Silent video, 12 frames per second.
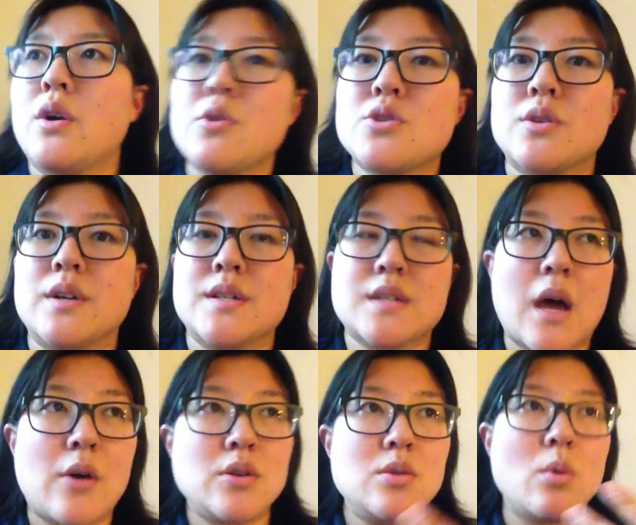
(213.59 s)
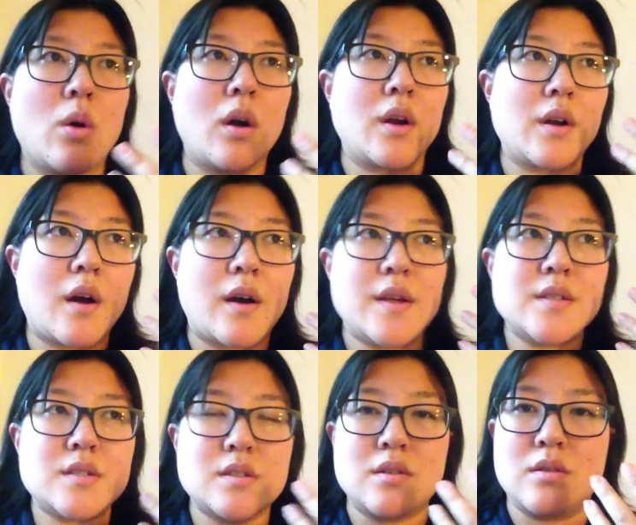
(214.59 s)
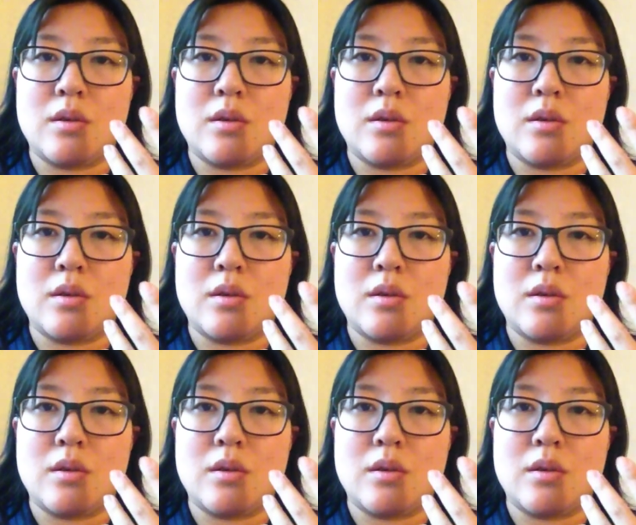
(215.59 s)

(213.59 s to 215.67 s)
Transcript: groceries? How do you organize,